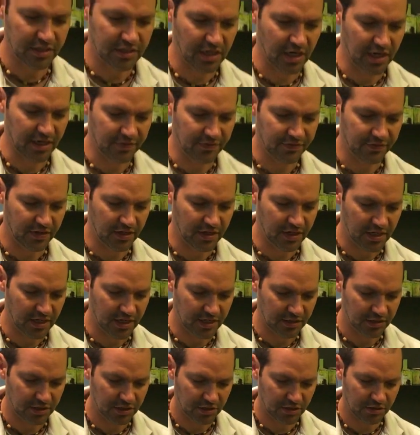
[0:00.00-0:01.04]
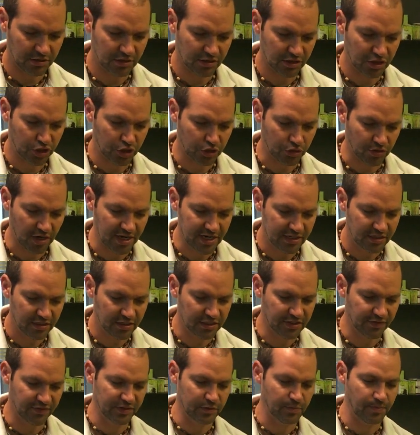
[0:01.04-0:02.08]
is kind of straight,
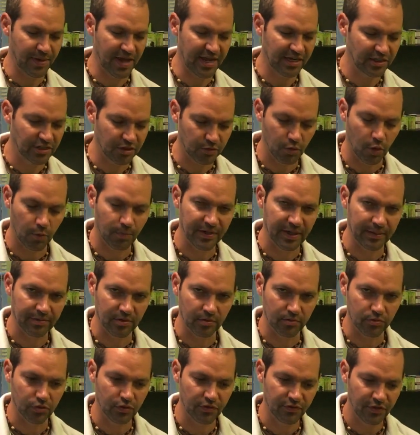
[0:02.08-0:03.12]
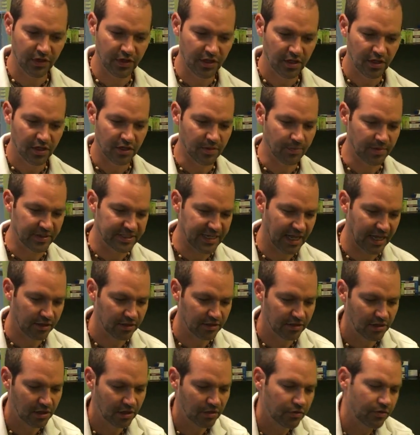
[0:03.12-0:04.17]
because if it's bent, you won't be able to move the
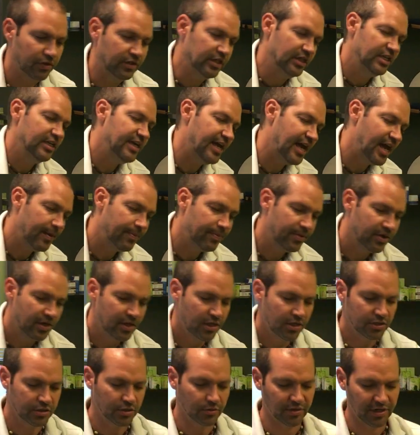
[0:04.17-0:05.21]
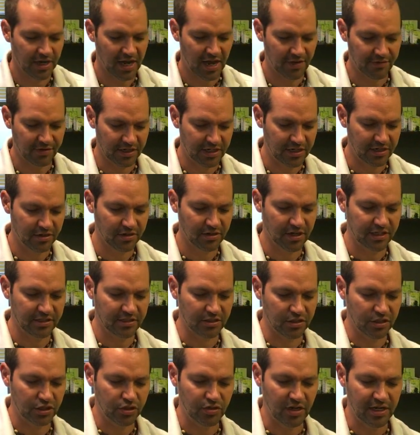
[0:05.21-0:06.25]
patella at all, or the kneecap. So when you have it here nice
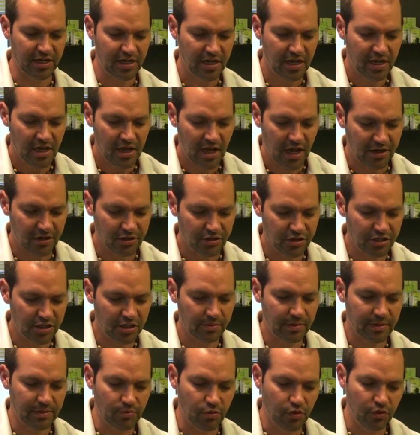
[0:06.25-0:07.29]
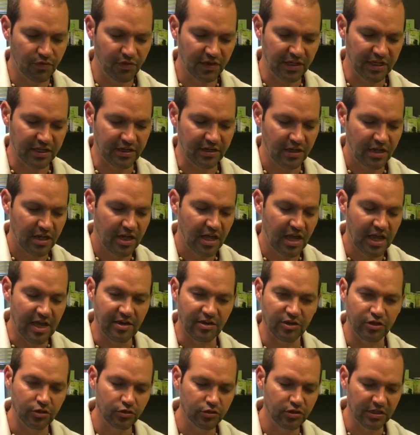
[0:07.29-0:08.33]
and straight, and you're just gonna be moving it
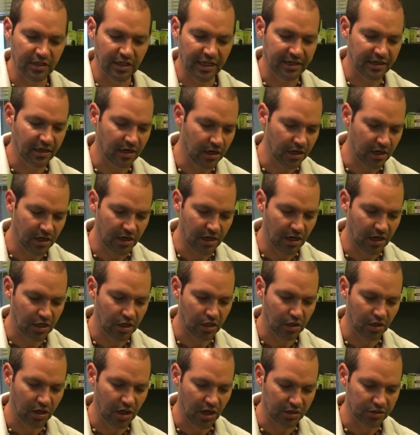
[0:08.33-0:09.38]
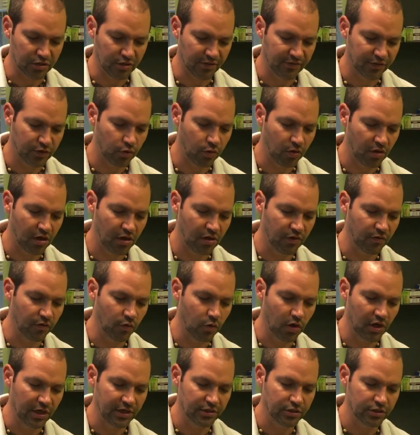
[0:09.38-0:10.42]
in usually like a clock. So you have 12,
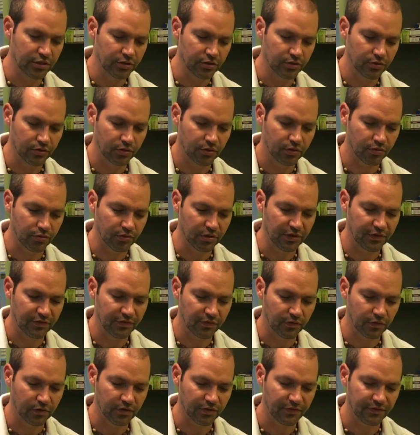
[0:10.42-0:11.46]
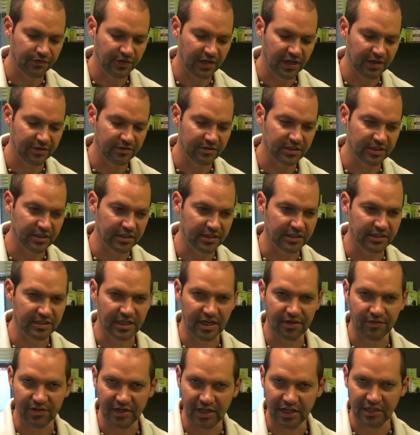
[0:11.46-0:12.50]
1, 2, 3, 4, 5, 6,
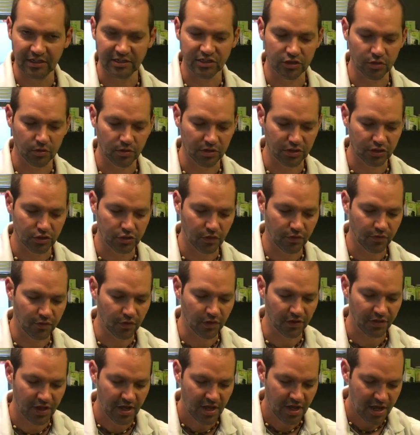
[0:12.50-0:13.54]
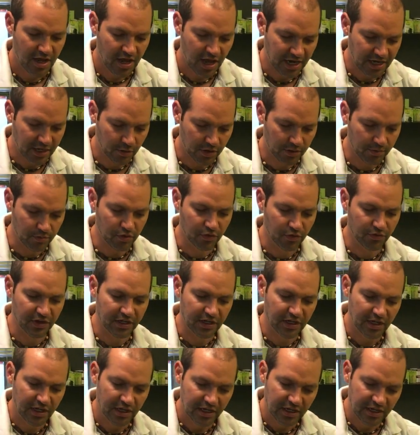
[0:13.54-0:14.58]
7, 8, so on and so forth. And you wanna move
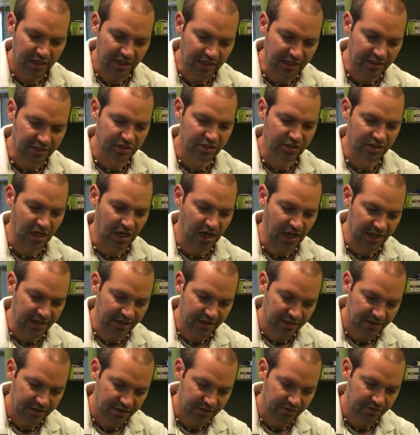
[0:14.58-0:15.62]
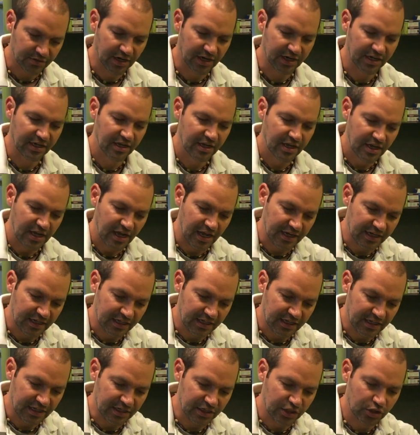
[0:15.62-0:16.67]
it each side, right? And
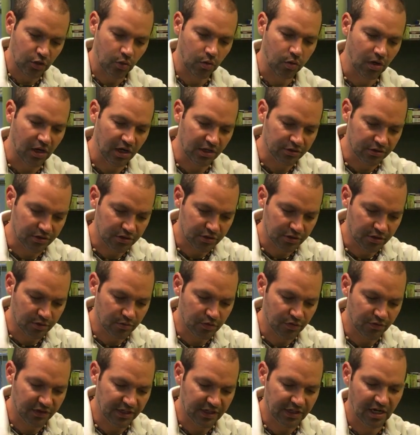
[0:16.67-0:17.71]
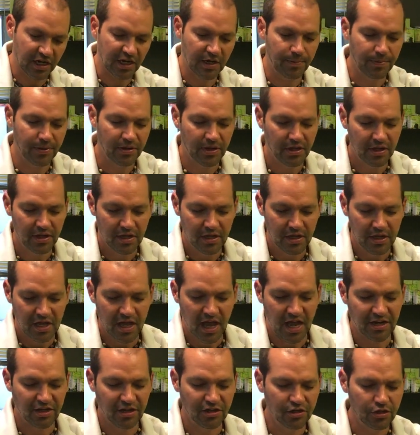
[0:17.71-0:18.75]
each quadrant, so you're moving it up.
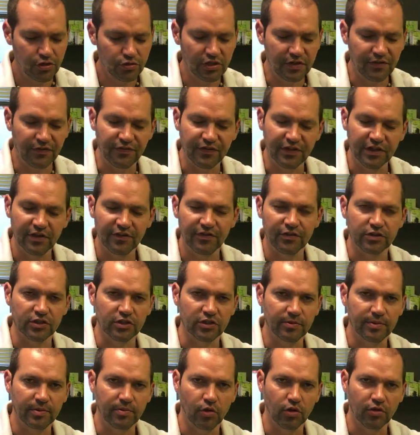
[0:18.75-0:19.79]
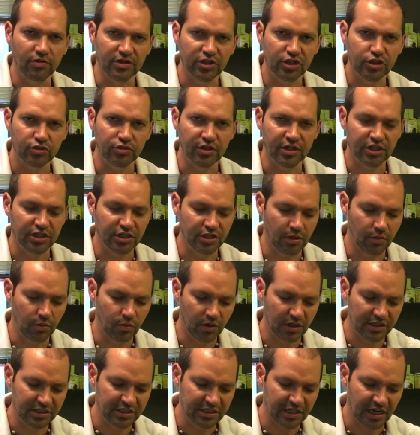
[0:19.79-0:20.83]
And you can usually feel if there's a little bit more restriction on
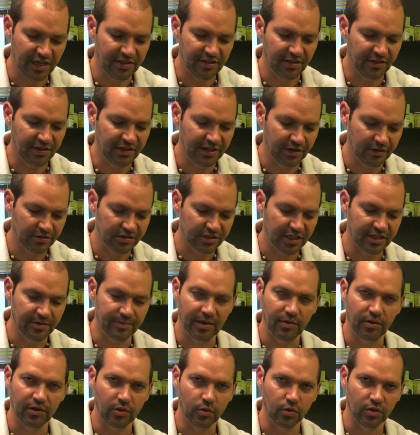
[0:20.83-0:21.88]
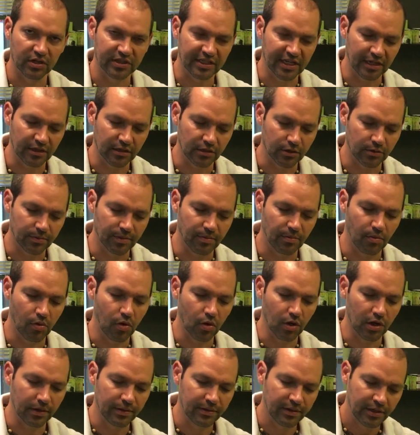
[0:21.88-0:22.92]
one side than the other side, you might wanna work that a little bit
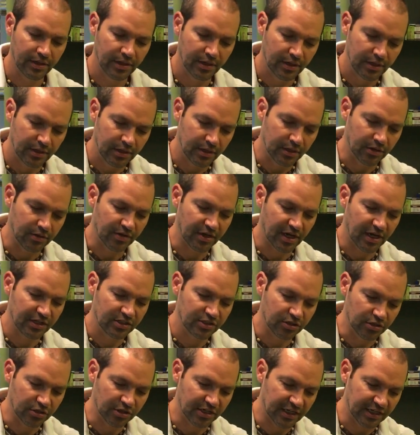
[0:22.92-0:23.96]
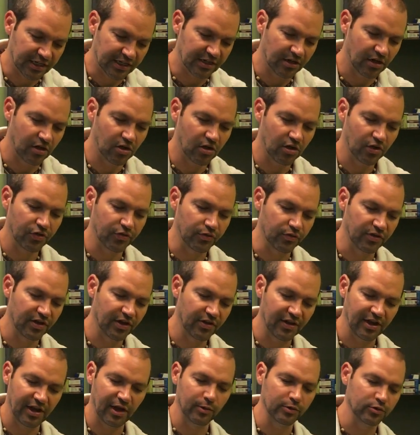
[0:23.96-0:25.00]
more. Okay, so you're getting it all through
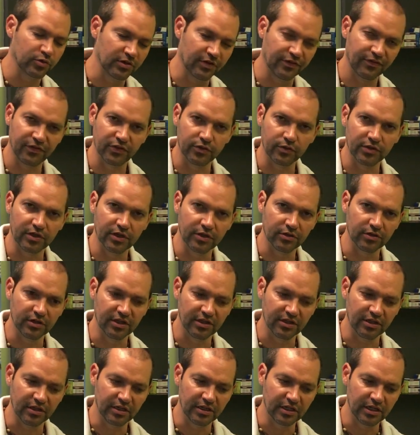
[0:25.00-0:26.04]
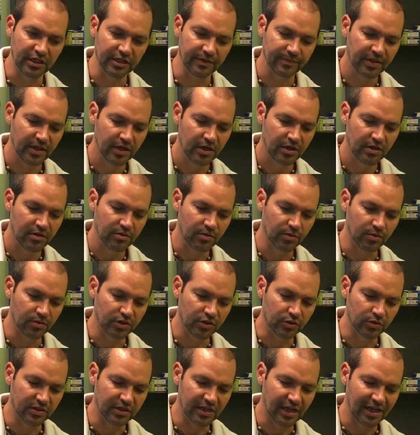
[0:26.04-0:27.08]
there. That helps with the fluid underneath the knee when we're
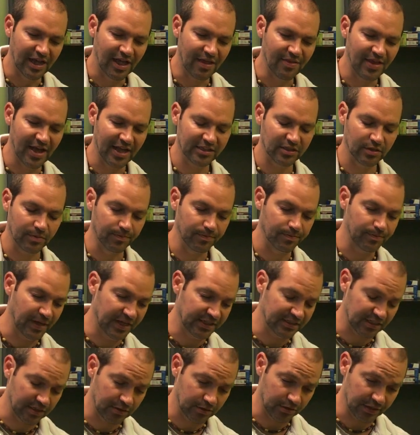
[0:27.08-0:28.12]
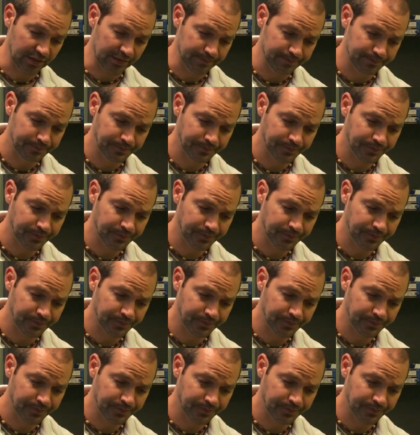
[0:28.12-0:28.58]
doing that. And that's basically